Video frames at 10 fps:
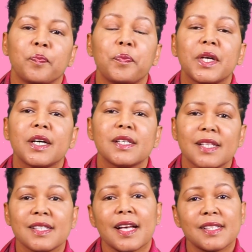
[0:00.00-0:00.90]
Because
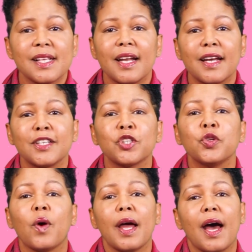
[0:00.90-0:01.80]
as I said, I didn't
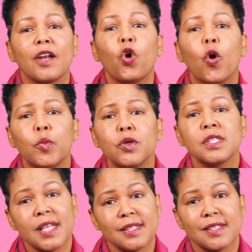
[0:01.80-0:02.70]
know I had hormone
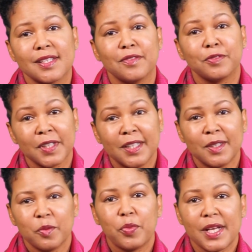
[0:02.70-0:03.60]
sensitive
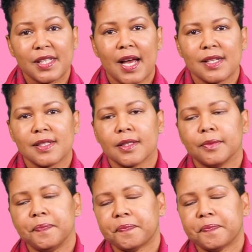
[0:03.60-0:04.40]
breast cancer.